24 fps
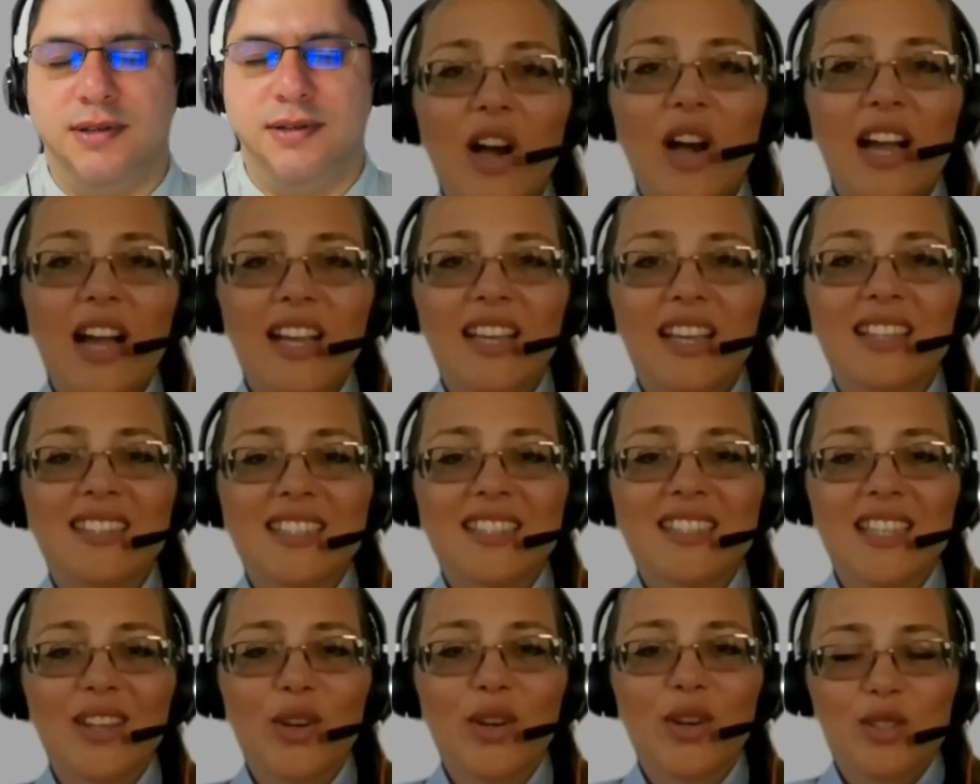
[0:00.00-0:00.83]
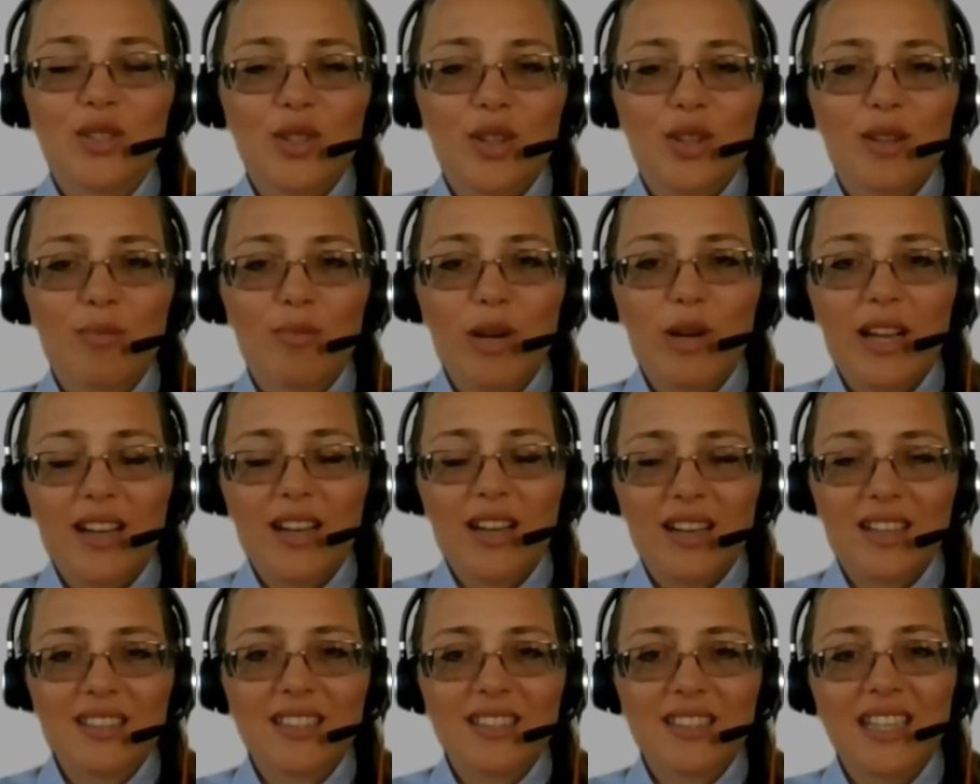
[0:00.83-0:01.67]
No, I could say also in my
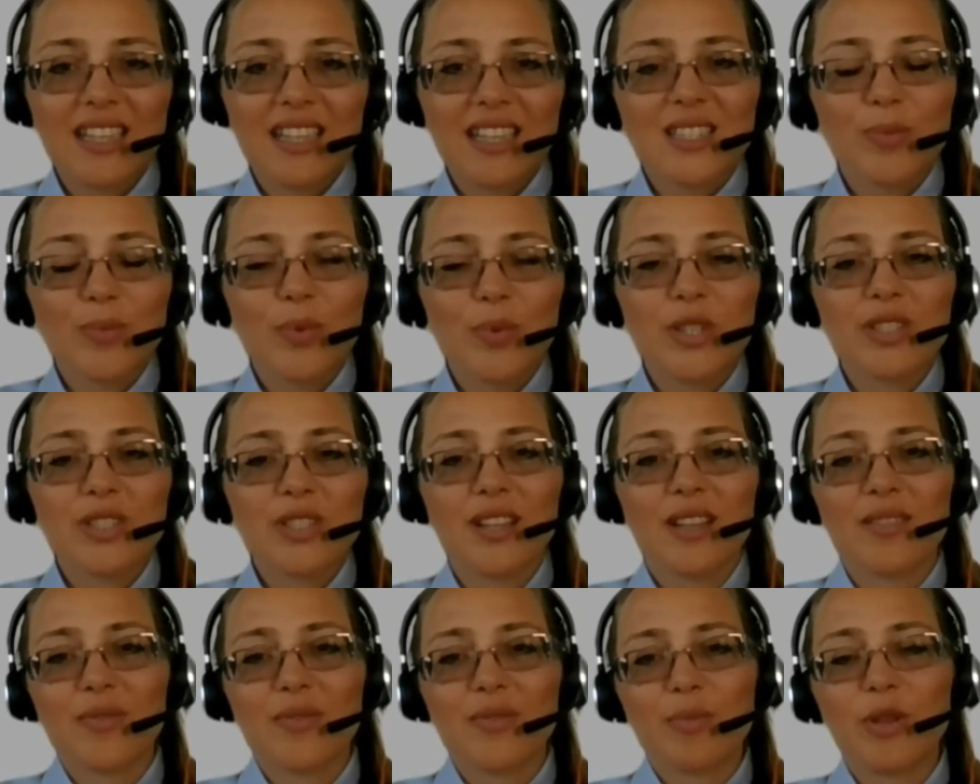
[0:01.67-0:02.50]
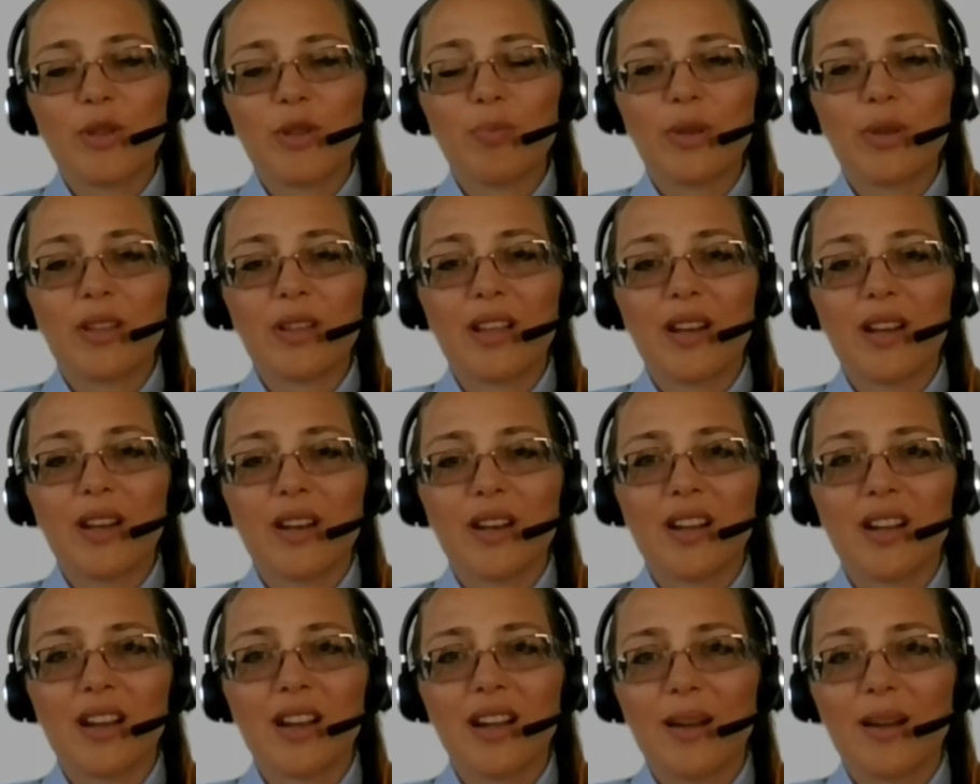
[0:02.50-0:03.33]
country, especially if people are
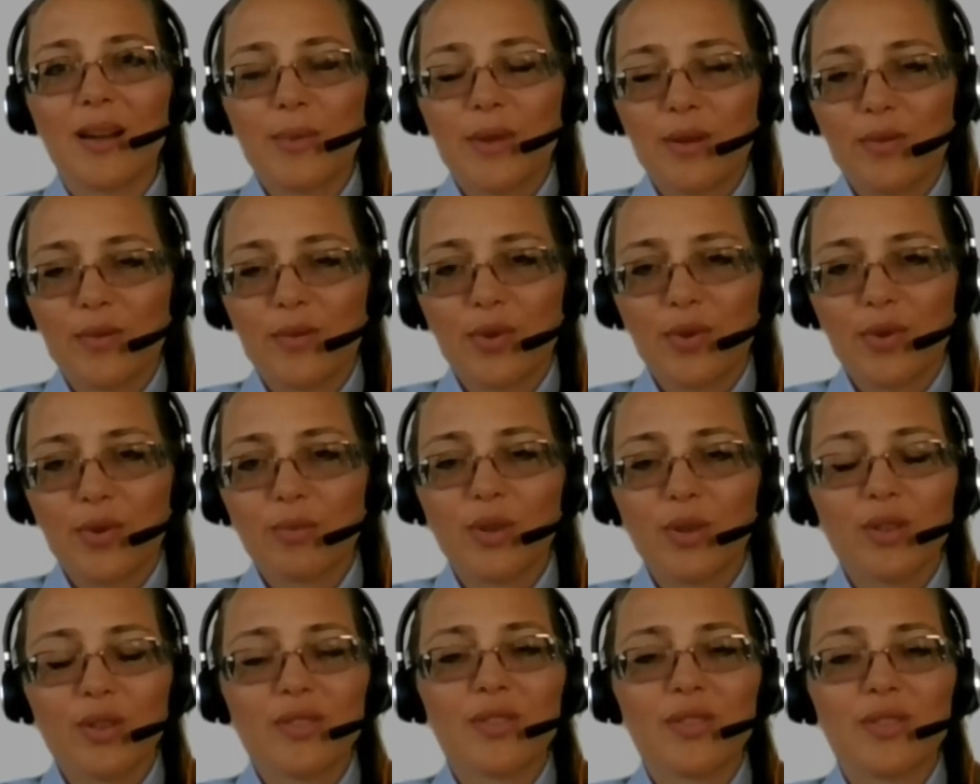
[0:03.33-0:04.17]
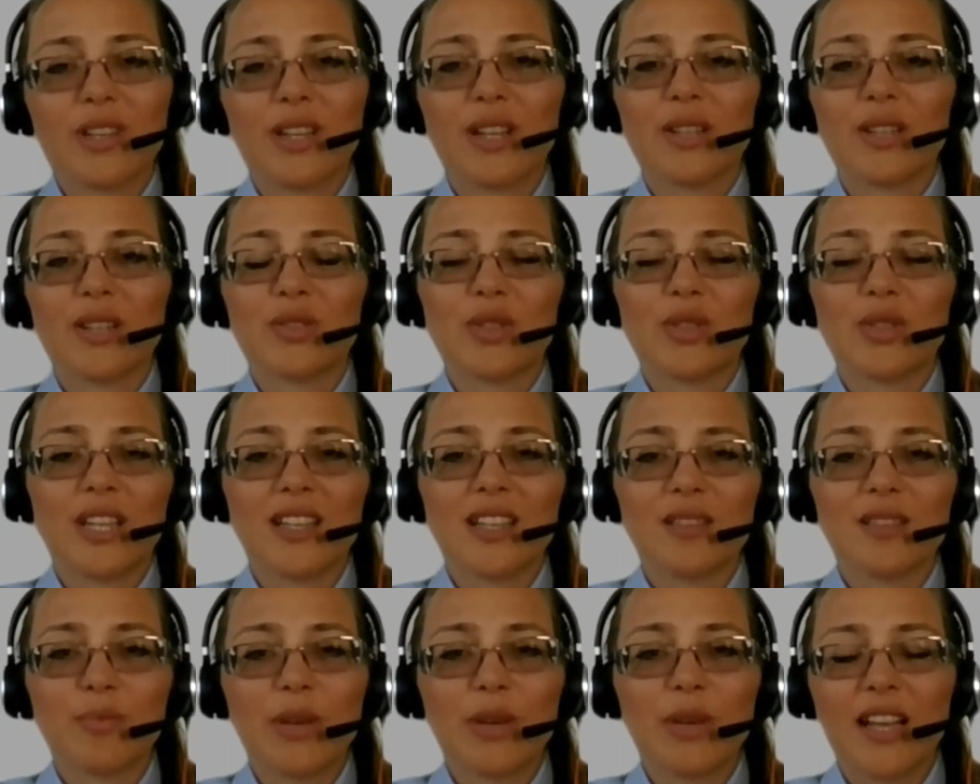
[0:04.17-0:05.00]
uh, coming from not very
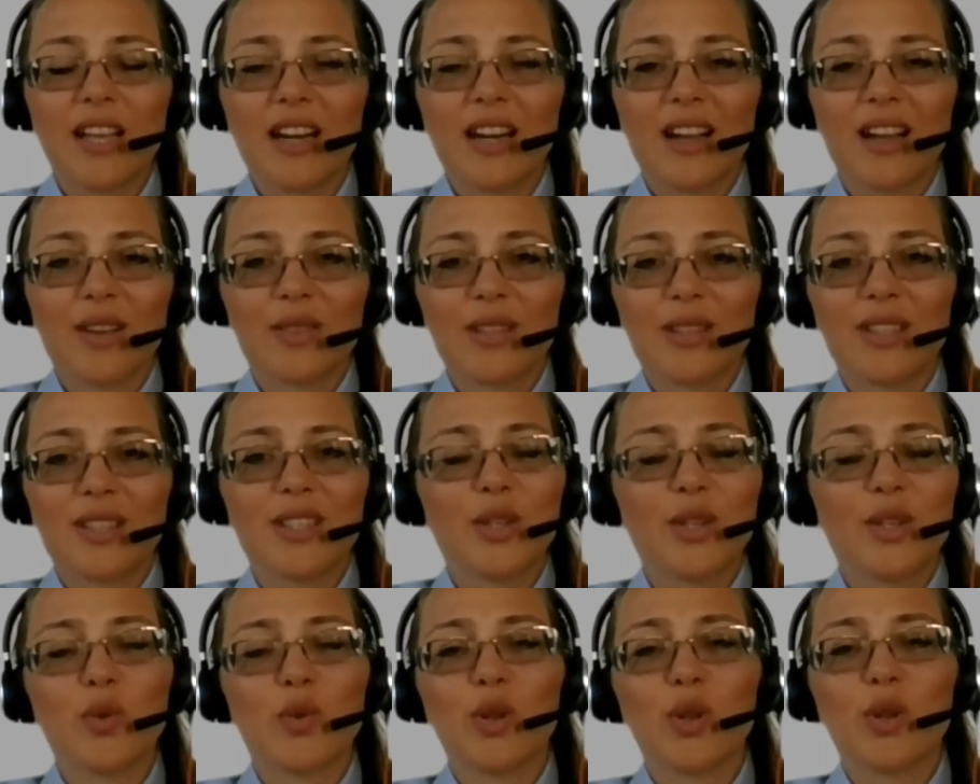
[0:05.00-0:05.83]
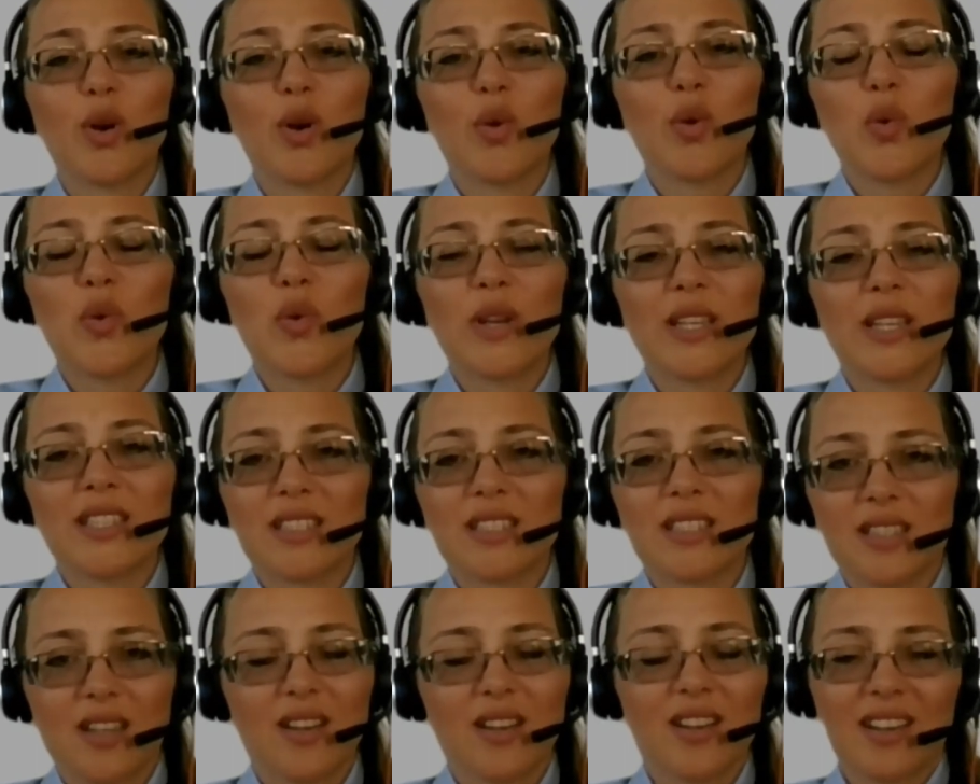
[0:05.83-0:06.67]
educated background, you will
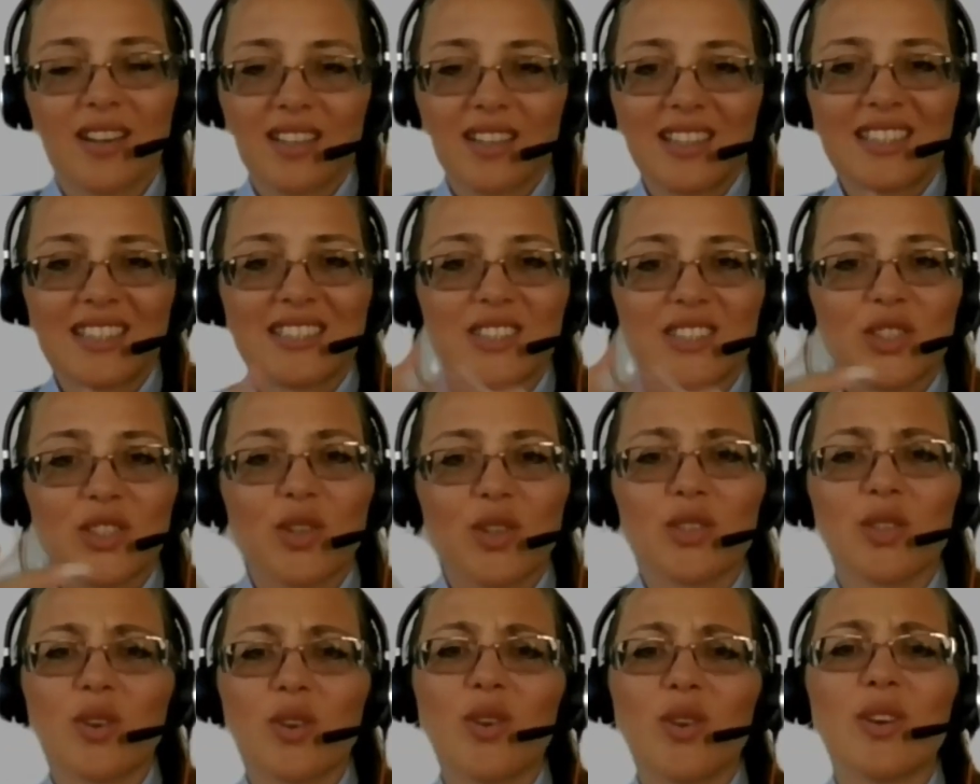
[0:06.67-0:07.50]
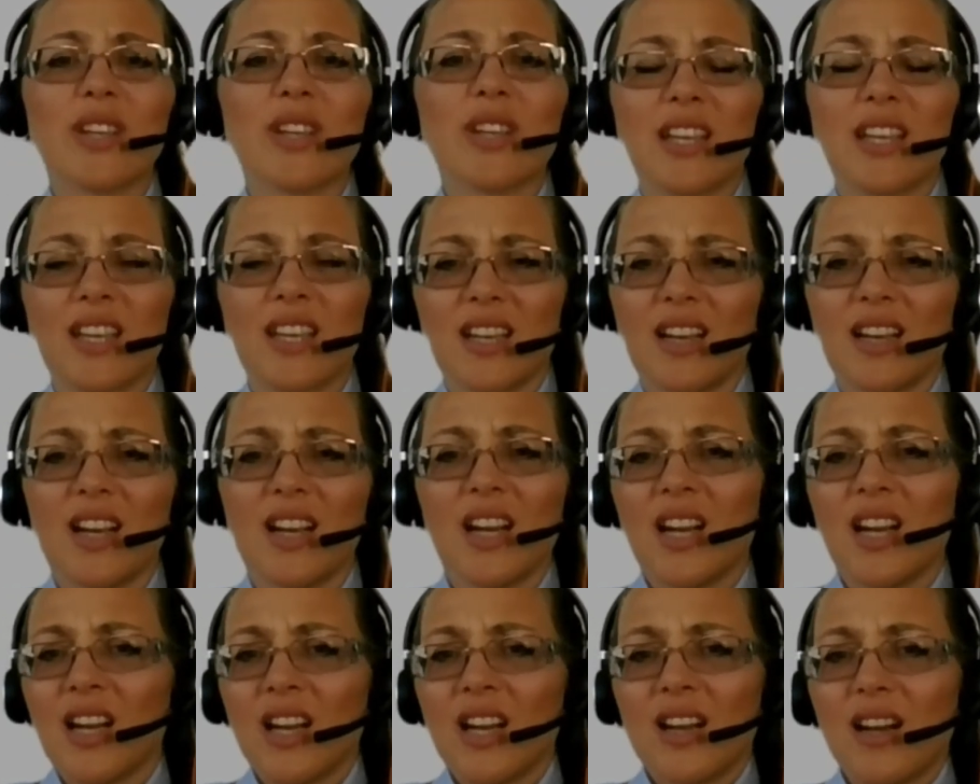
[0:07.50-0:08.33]
always heard this thought, oh yeah,
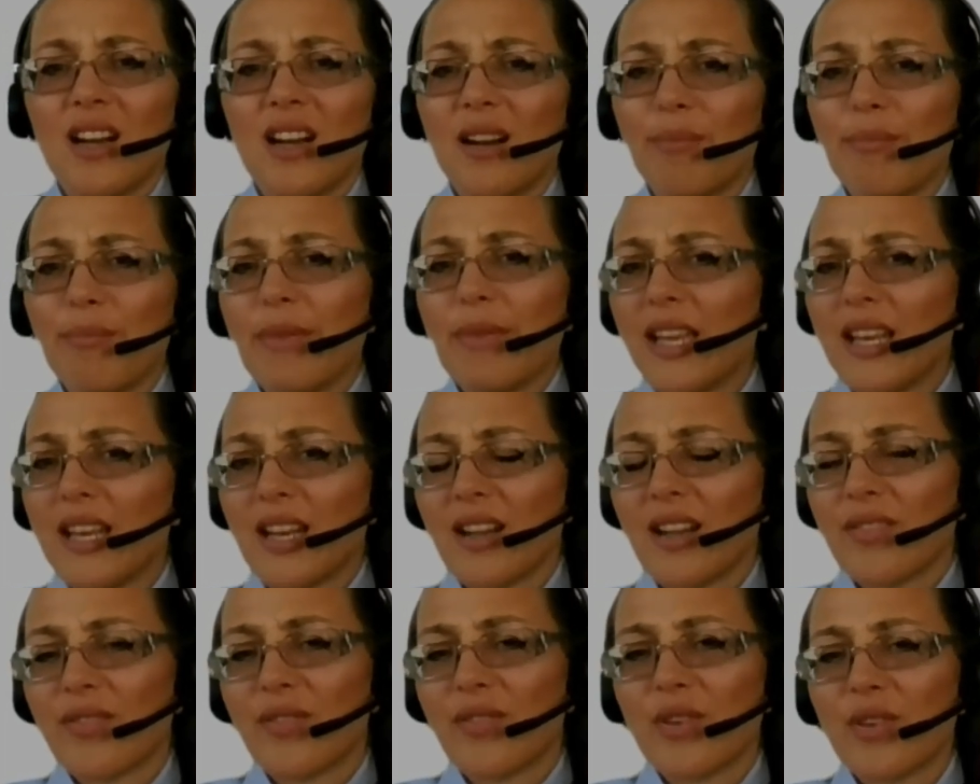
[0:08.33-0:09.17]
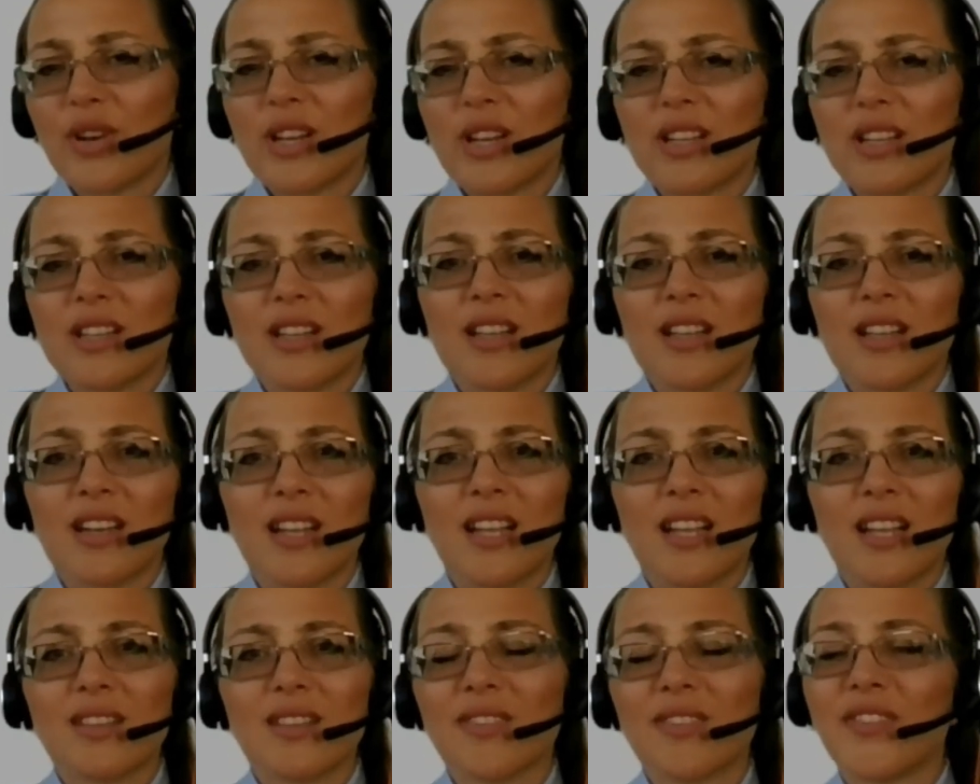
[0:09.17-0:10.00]
uh, marry a foreigner
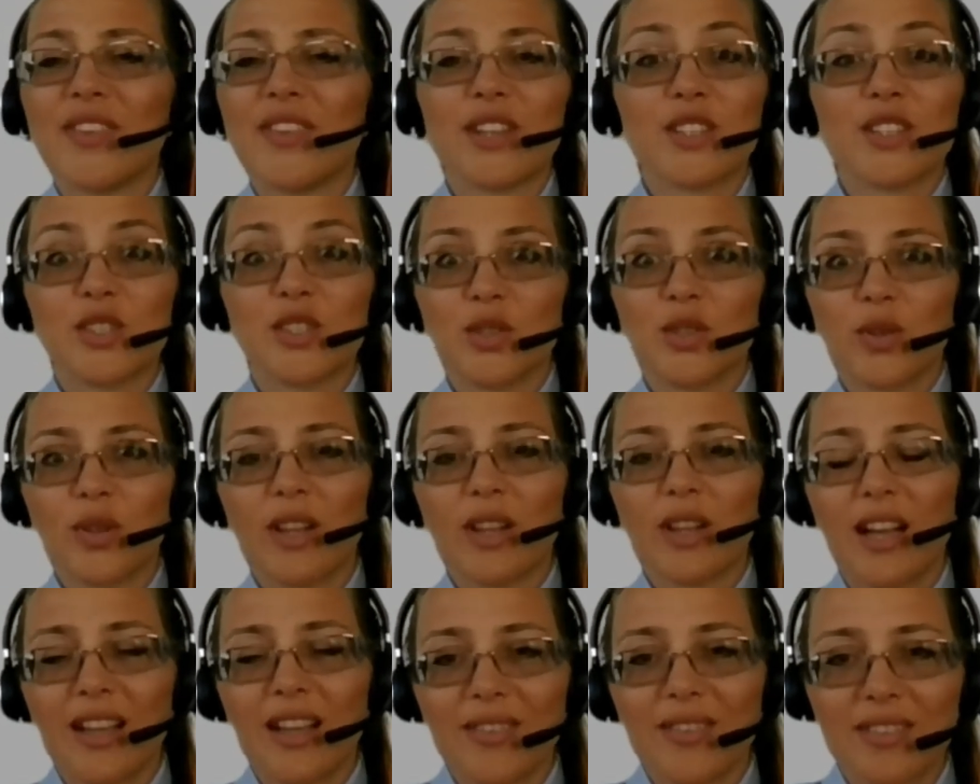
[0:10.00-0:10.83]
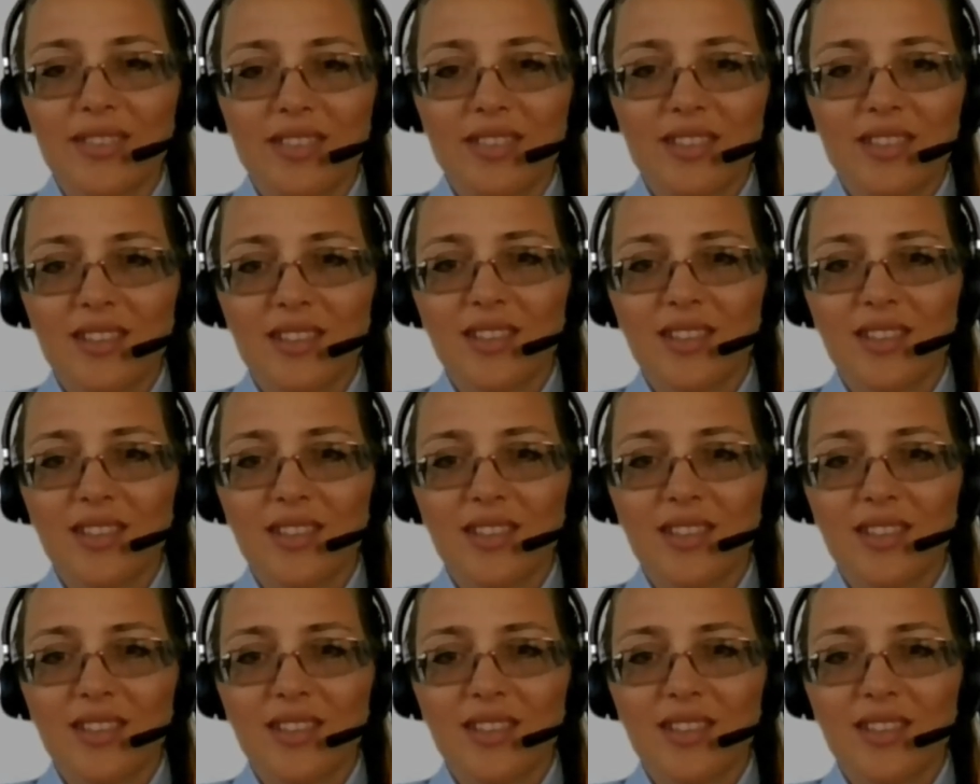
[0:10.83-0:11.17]
and fix your life